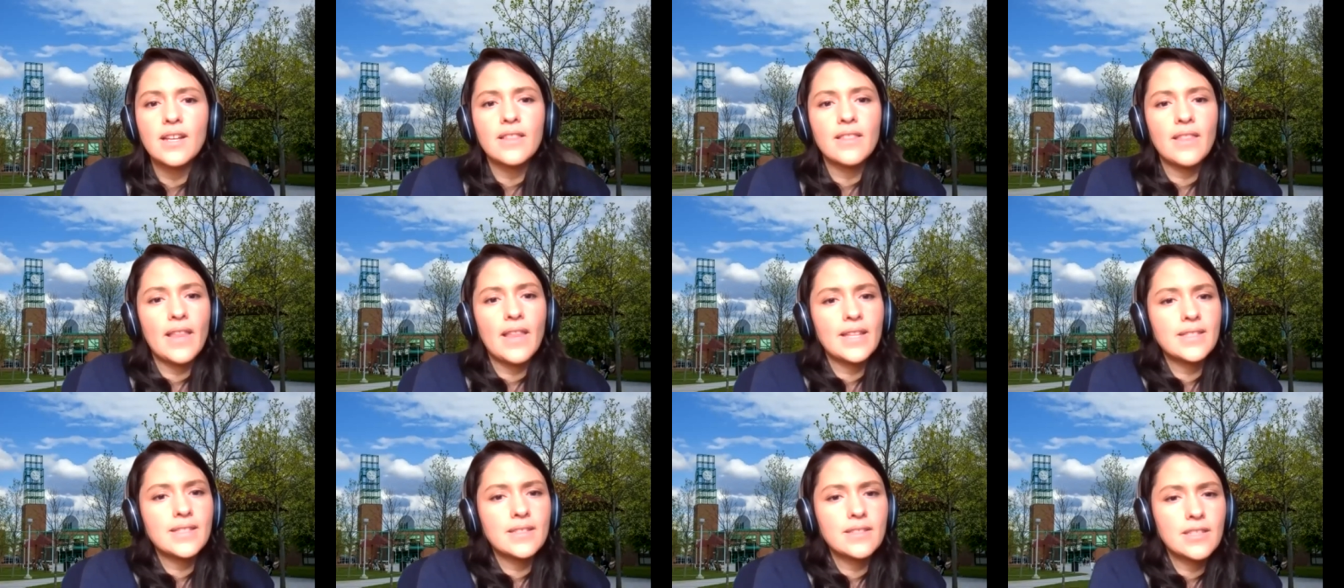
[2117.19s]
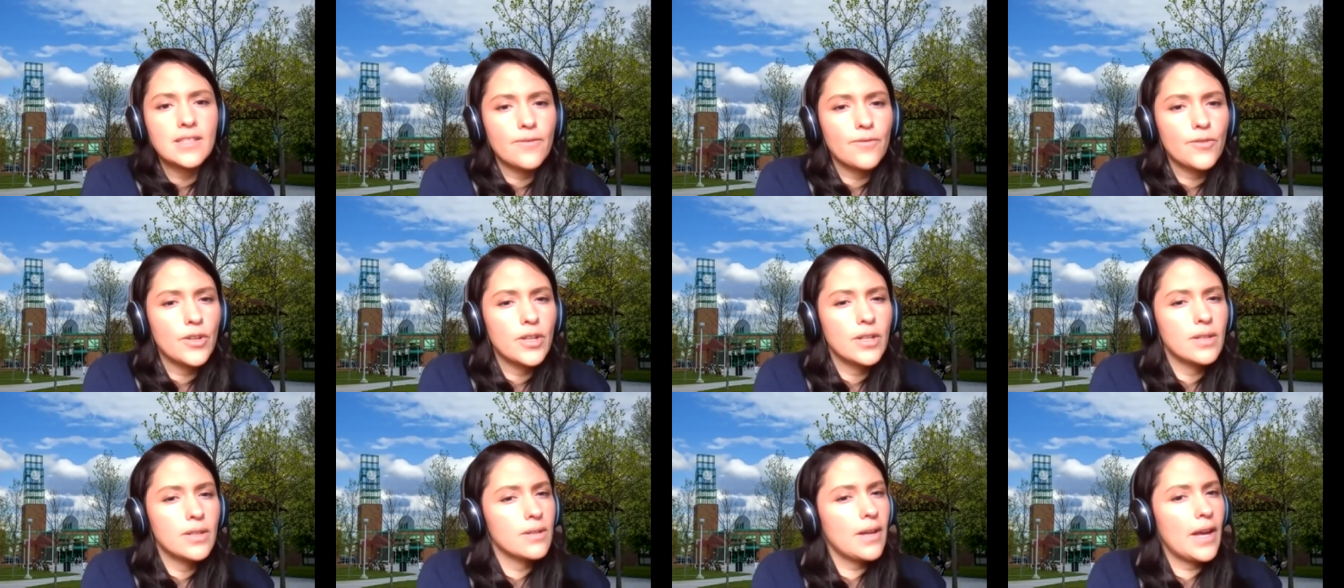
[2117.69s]
That's a
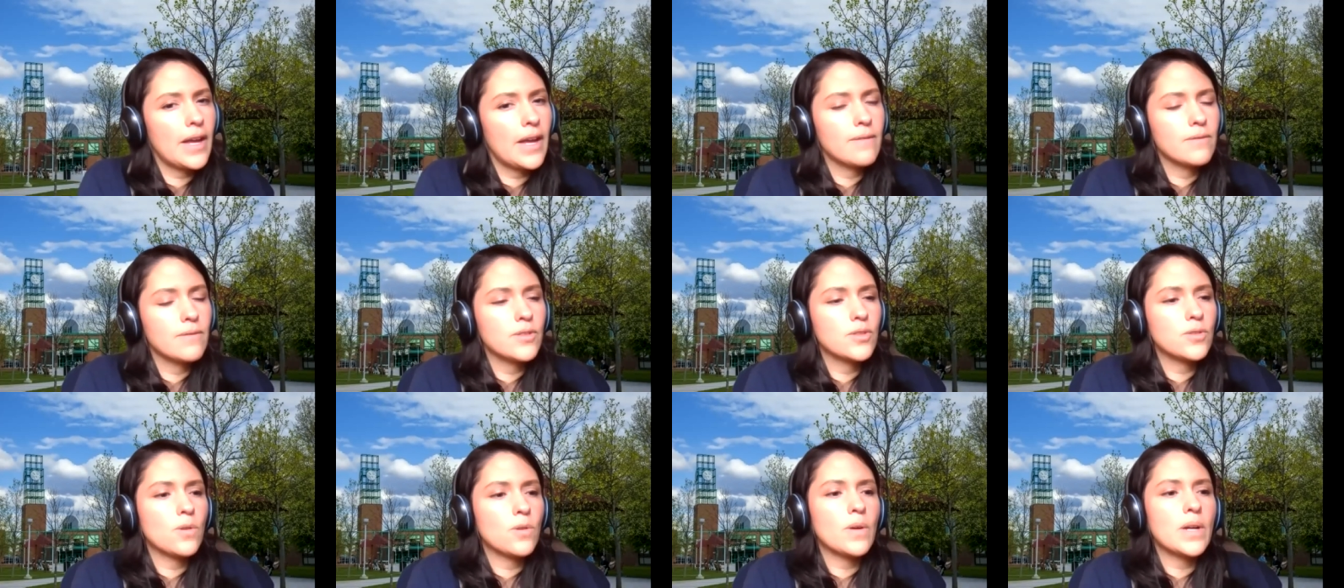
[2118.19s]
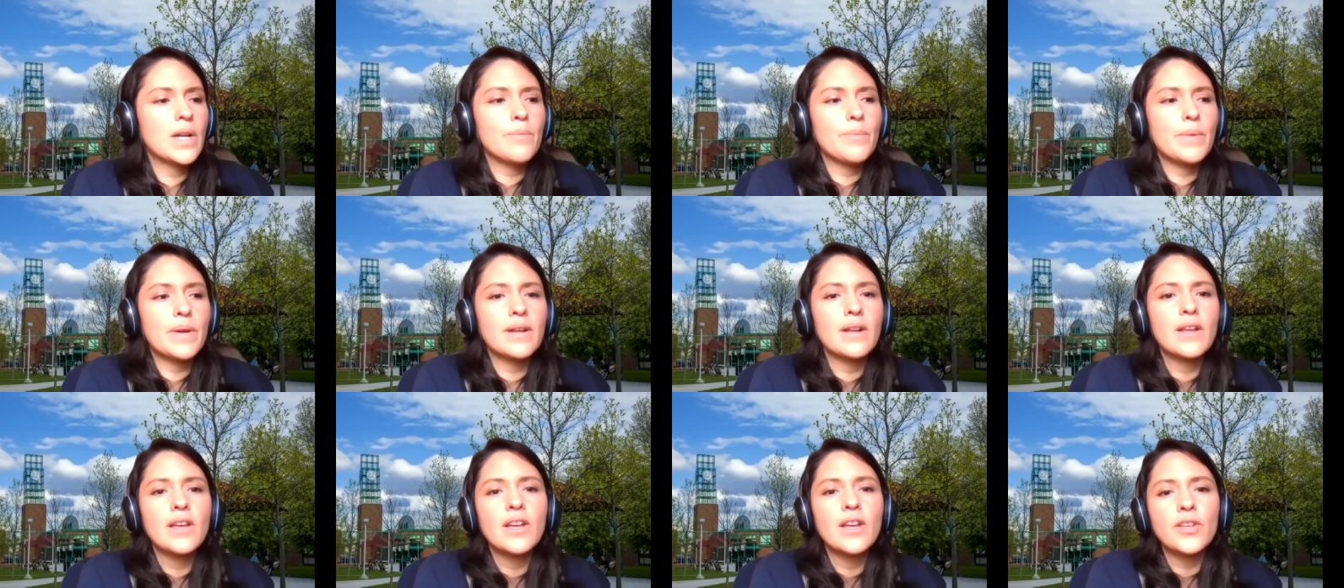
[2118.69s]
different kind of story,
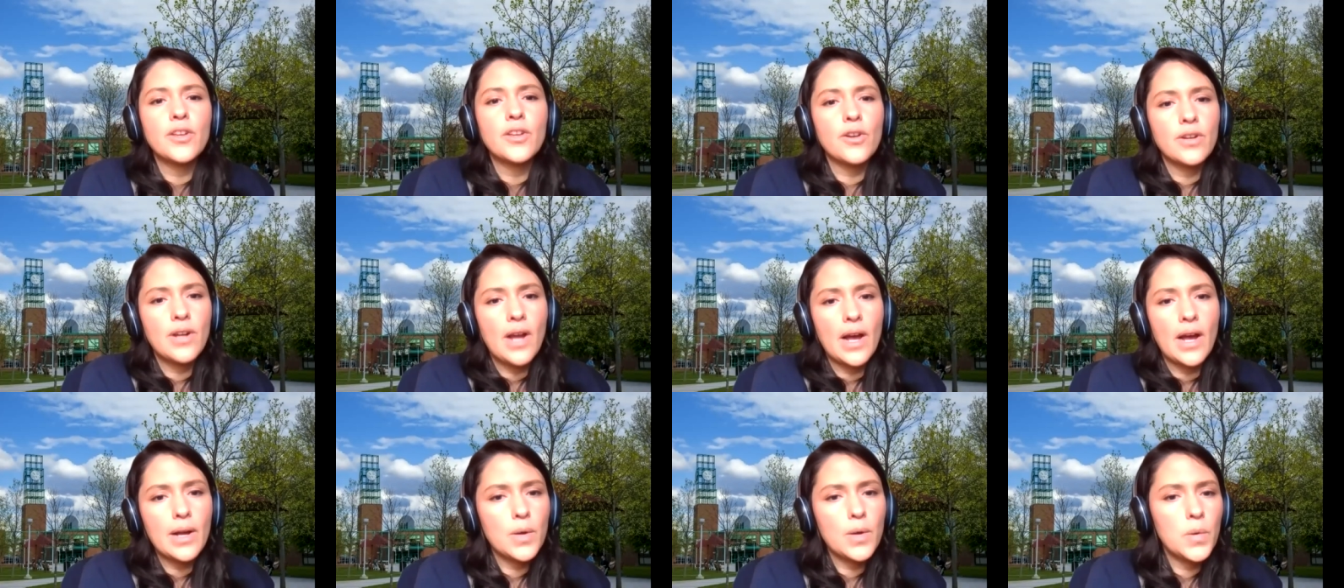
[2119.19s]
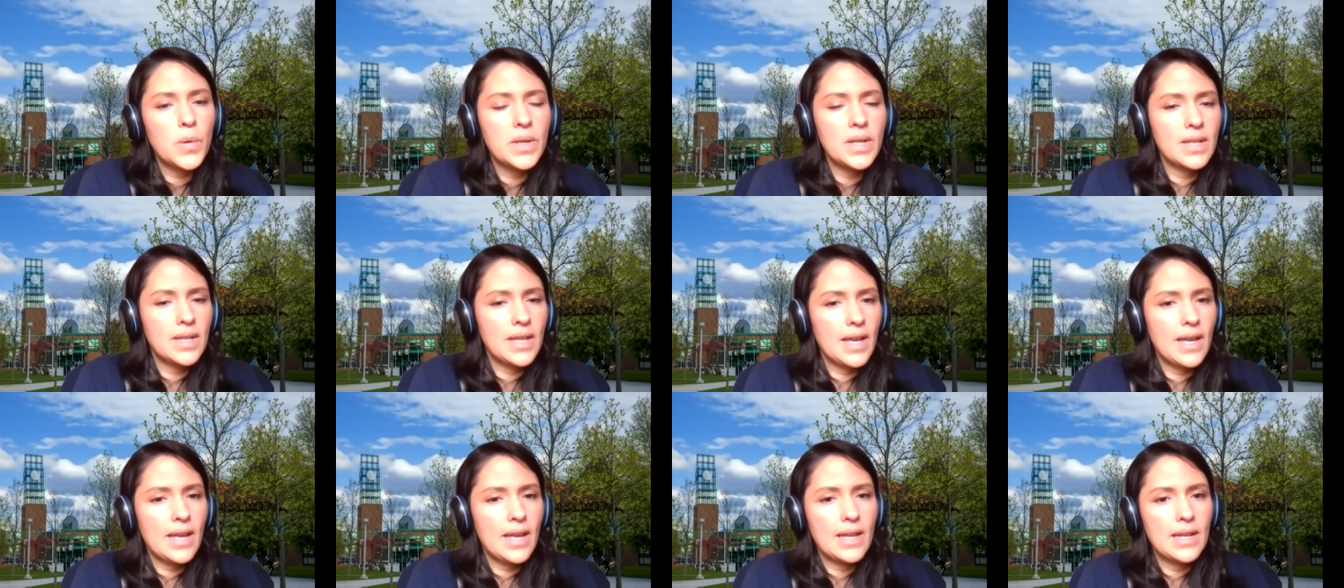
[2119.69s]
but you're not going
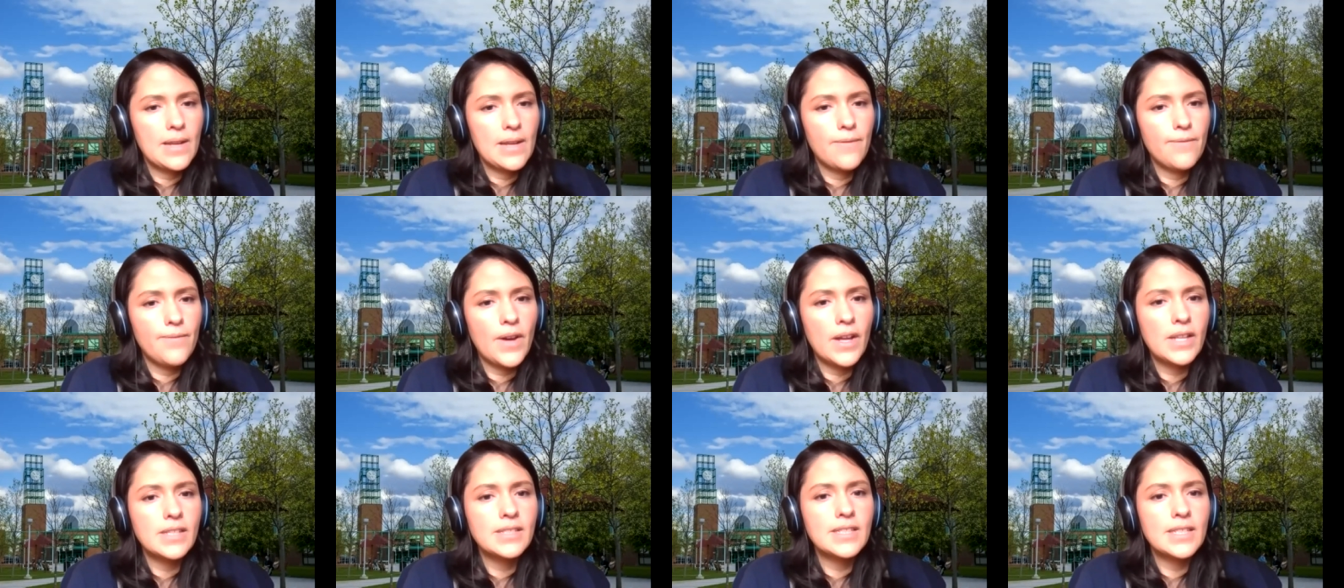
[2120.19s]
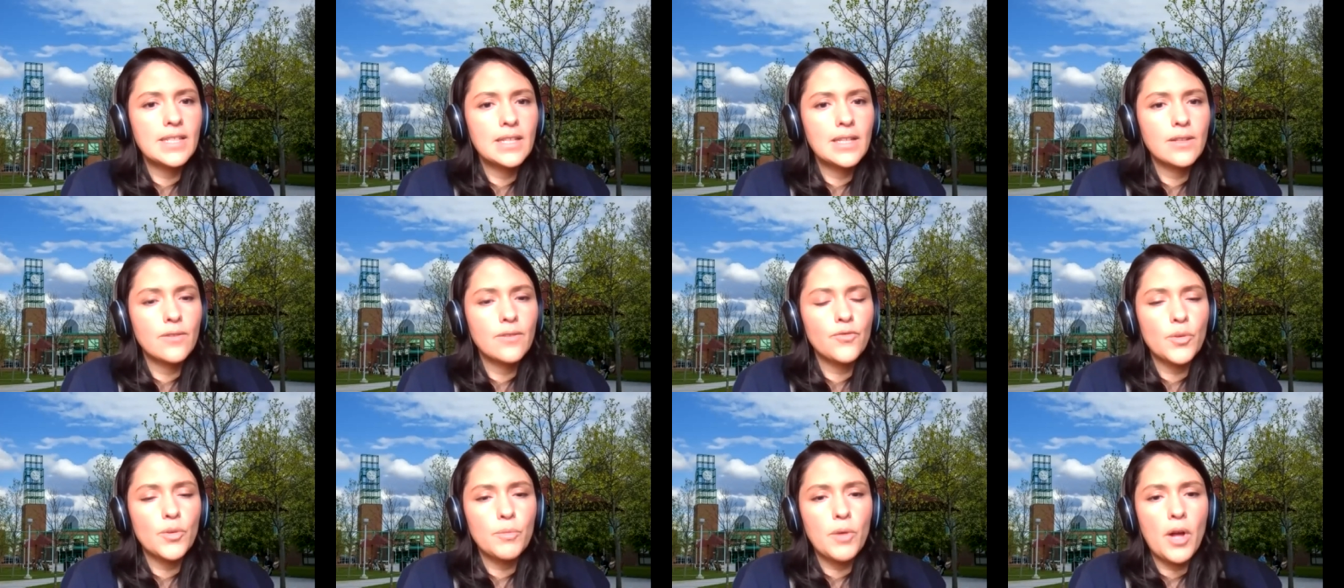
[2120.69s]
to get any
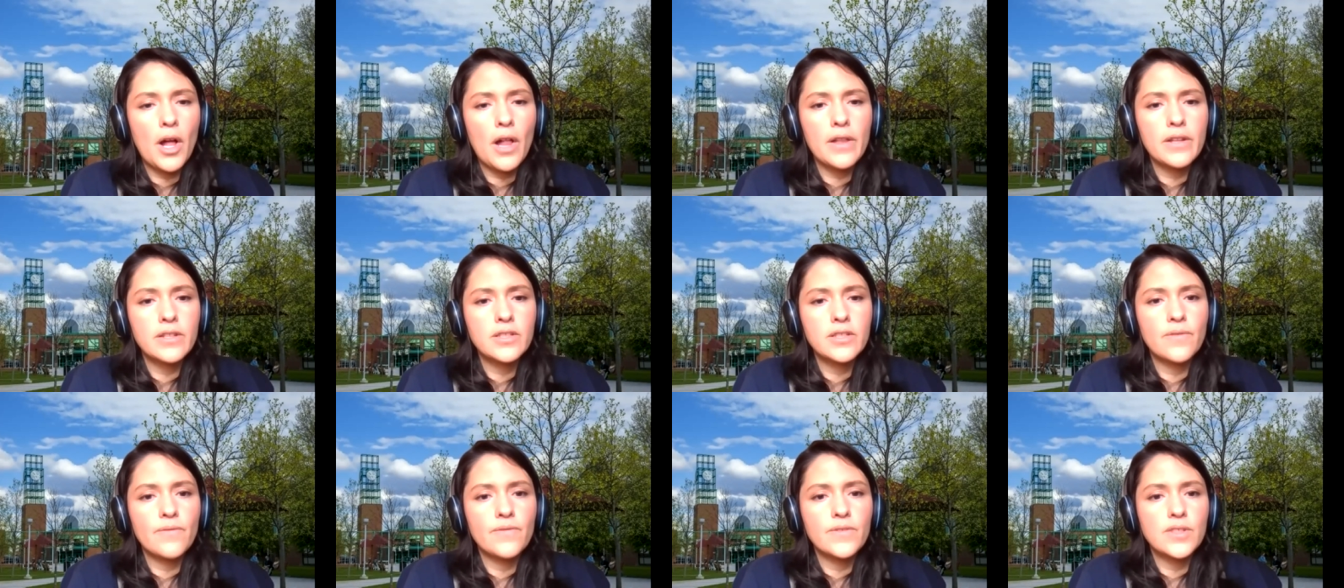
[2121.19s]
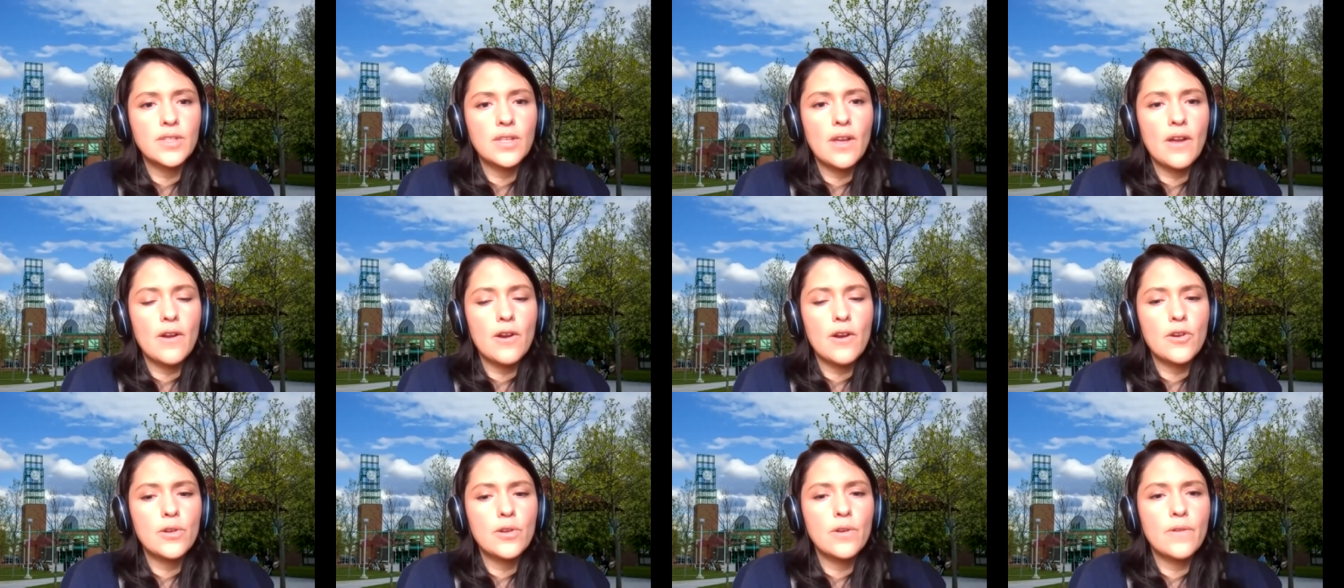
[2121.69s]
funding from colleges
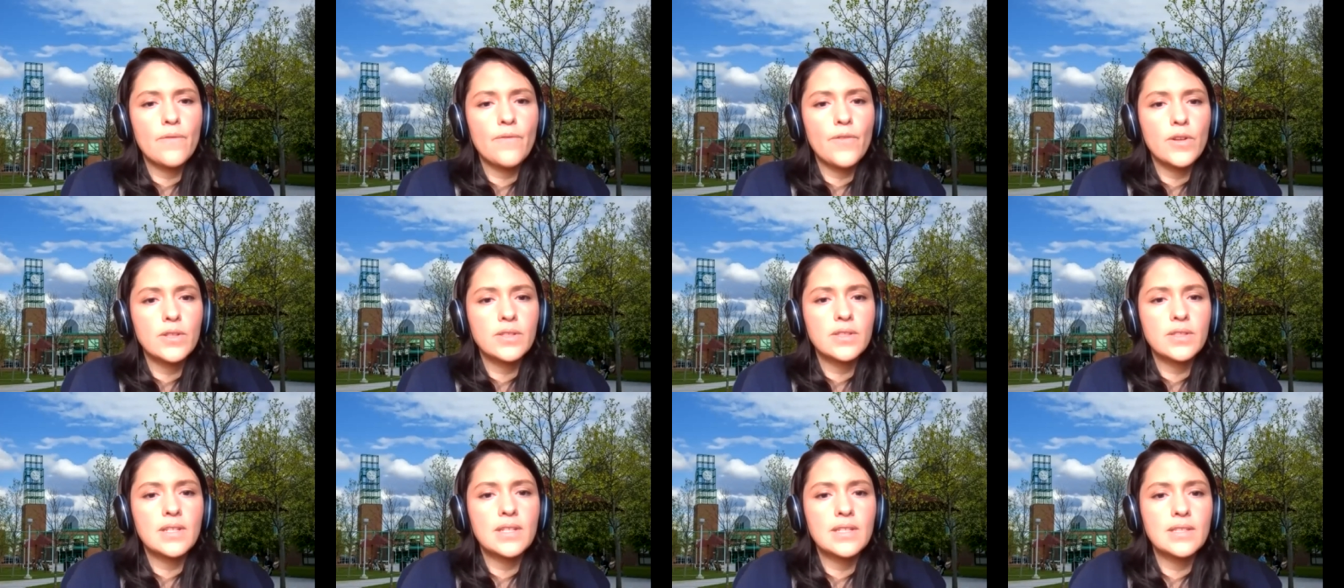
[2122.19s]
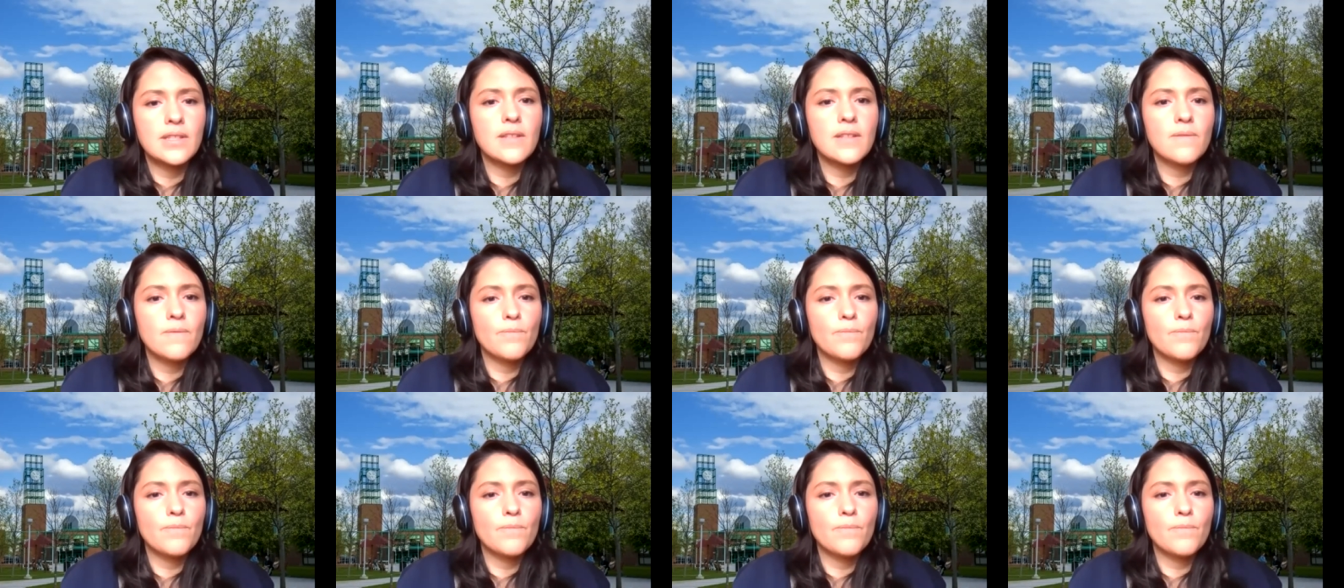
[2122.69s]
or universities